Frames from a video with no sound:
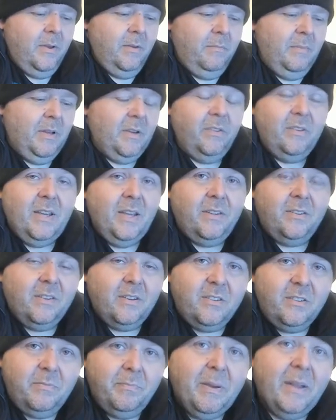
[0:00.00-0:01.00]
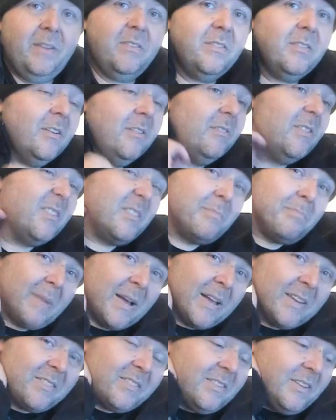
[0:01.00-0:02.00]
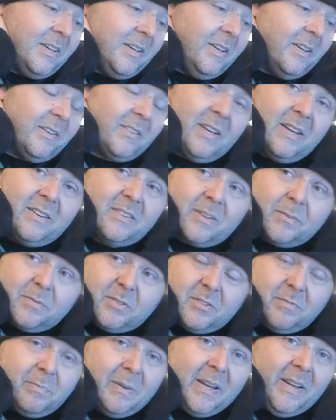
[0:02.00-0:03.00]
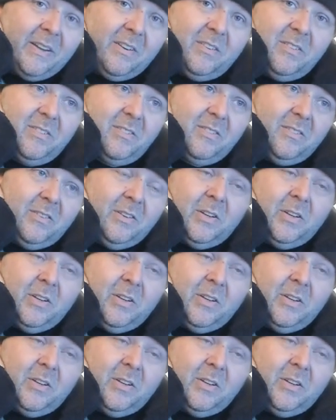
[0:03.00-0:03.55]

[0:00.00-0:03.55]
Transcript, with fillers: because it's expensive, it's messy, it takes up space.